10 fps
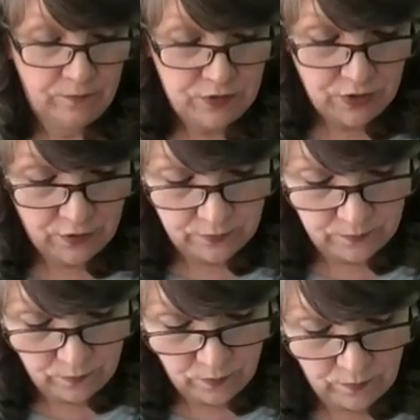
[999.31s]

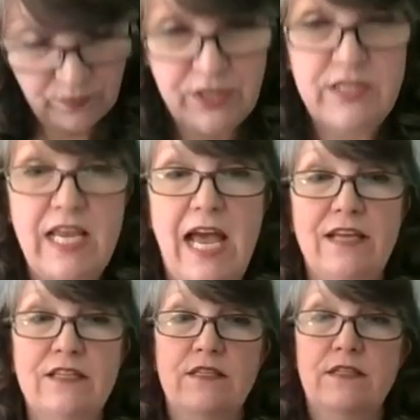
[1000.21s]
So this
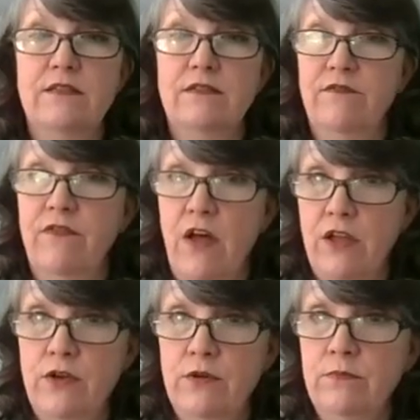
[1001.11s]
has
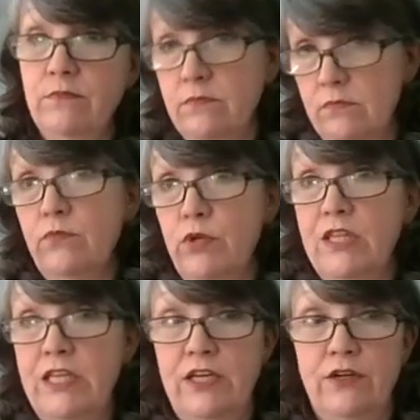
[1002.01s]
volume
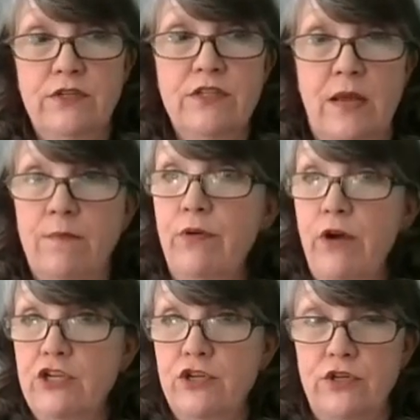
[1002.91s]
with liters and
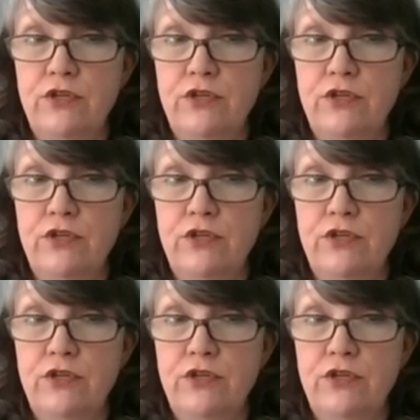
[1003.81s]
pressure.